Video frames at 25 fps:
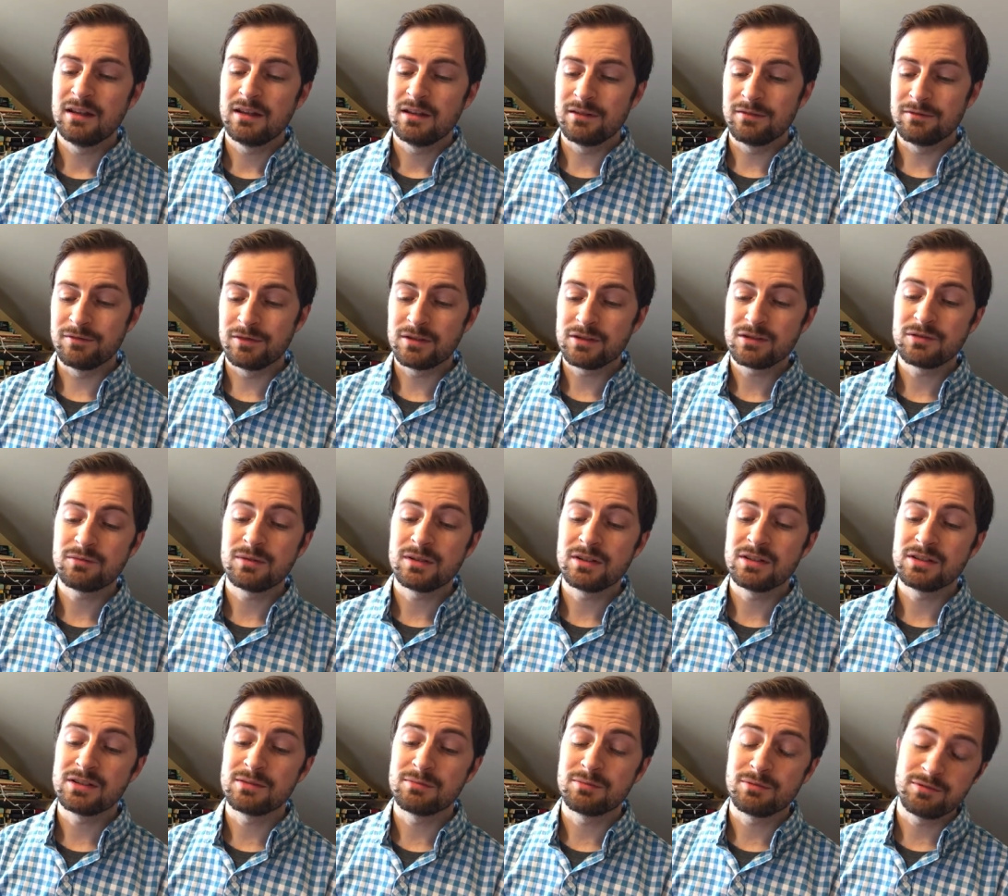The first one
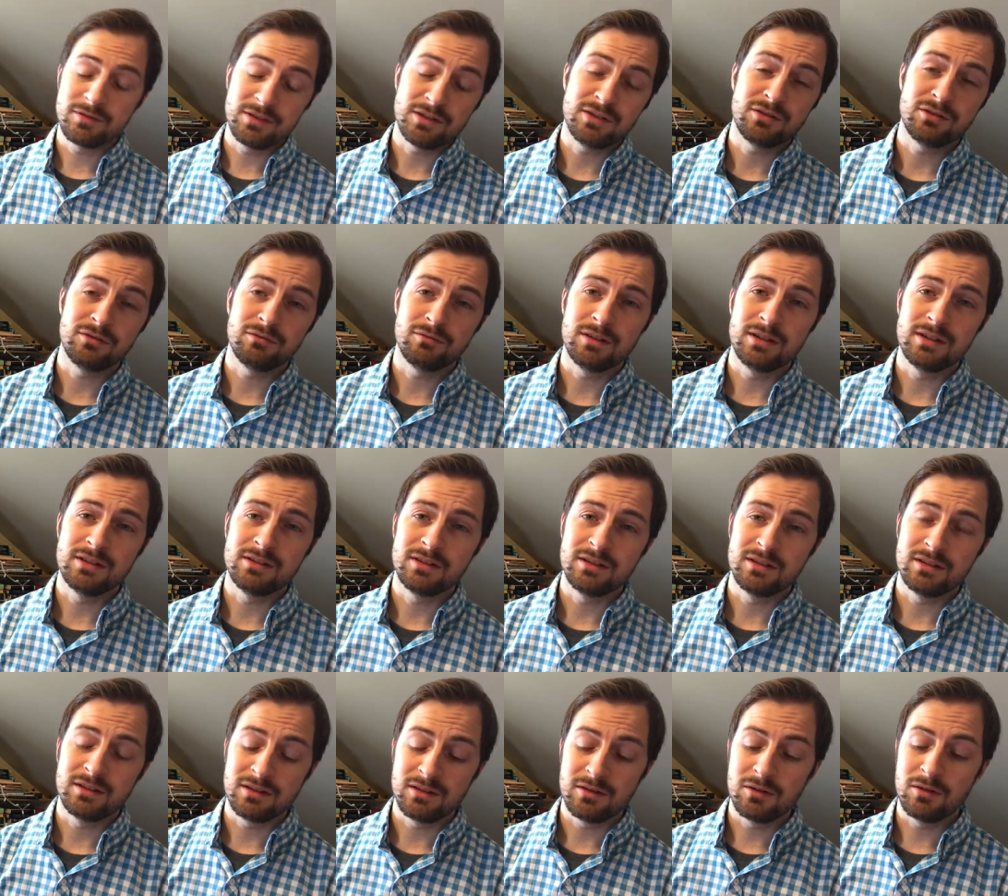is the professional race
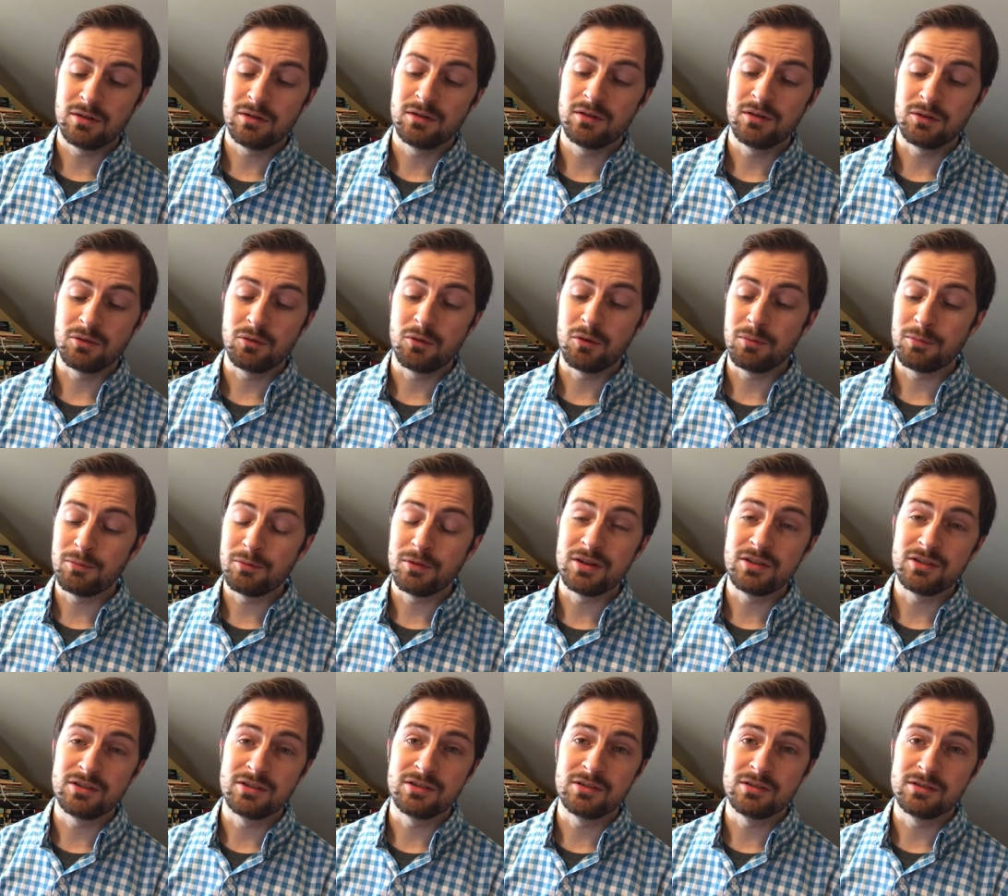that the the
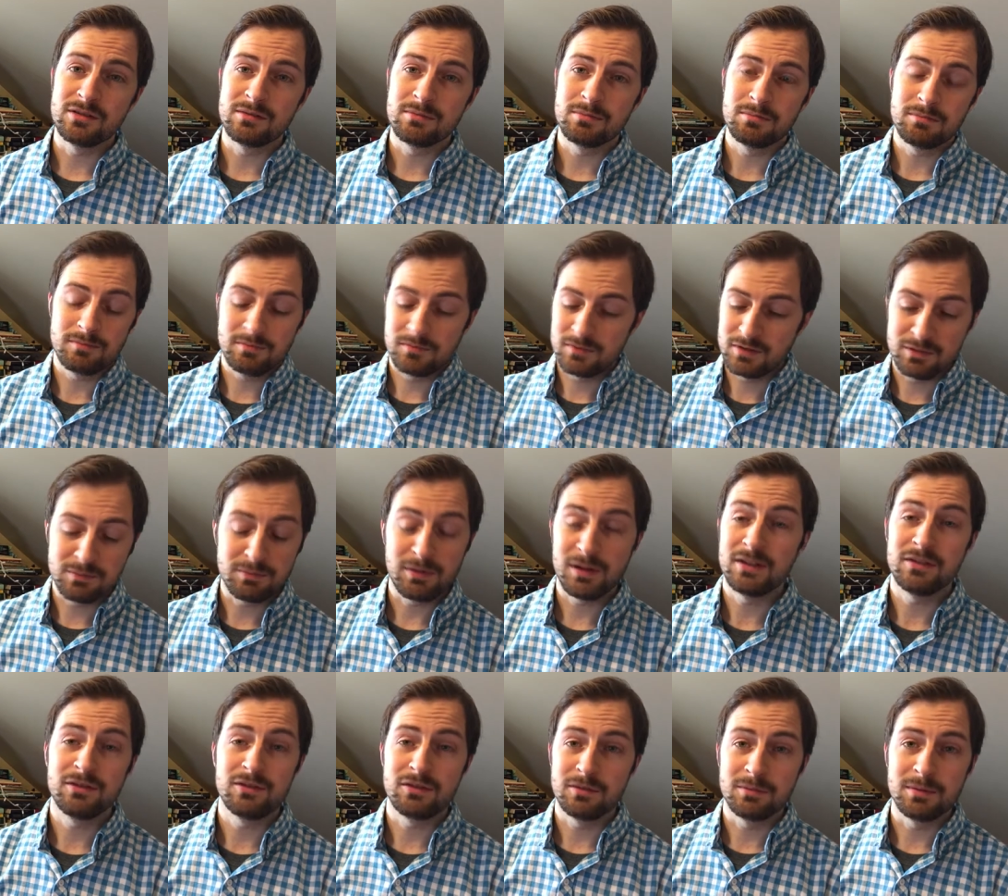corporations
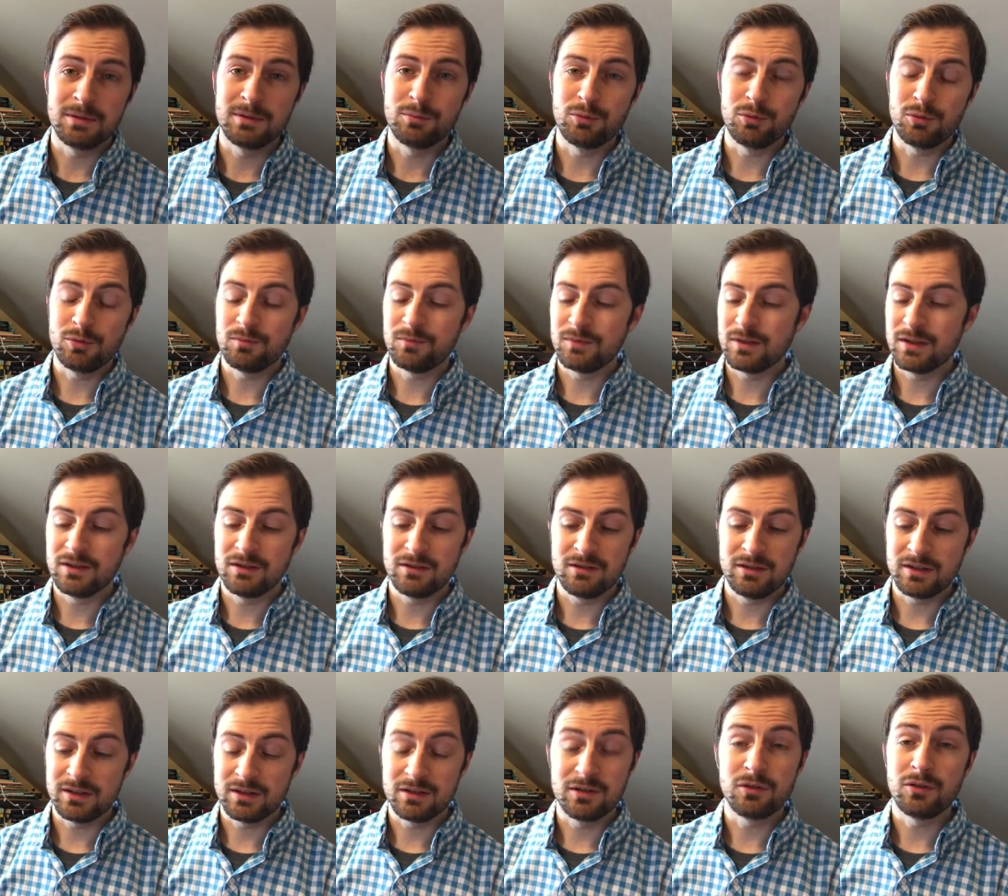sponsor the people, and they're
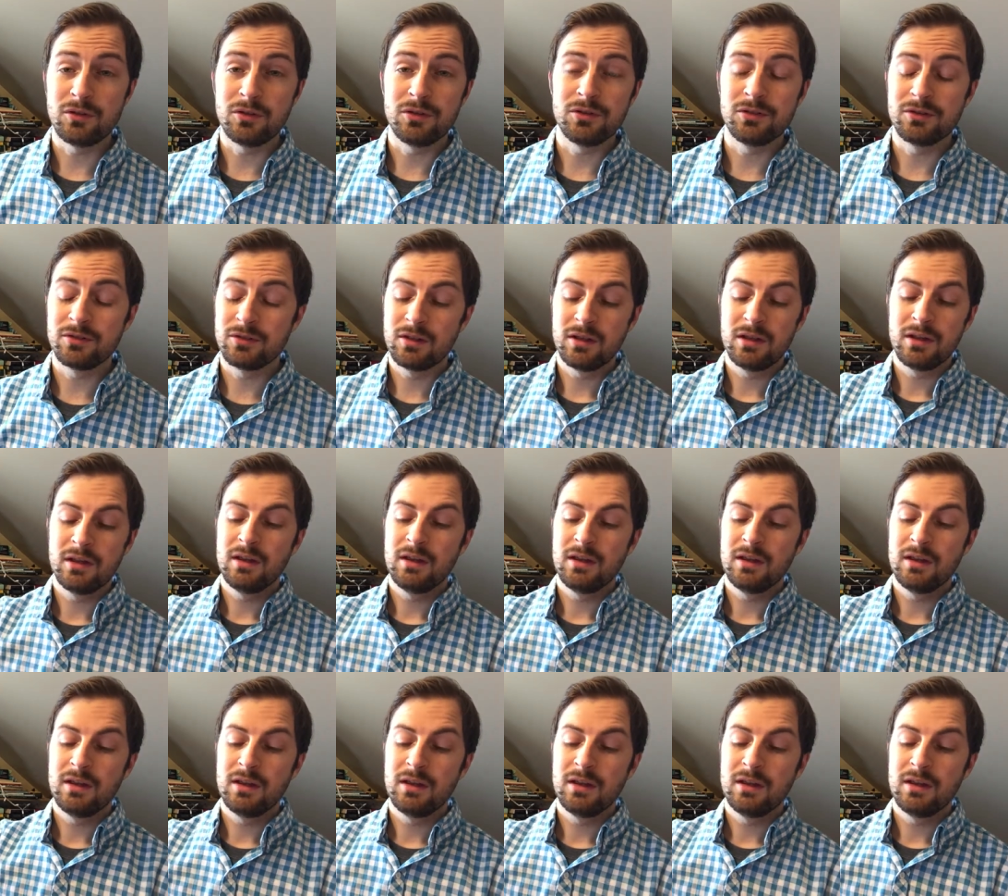like adults.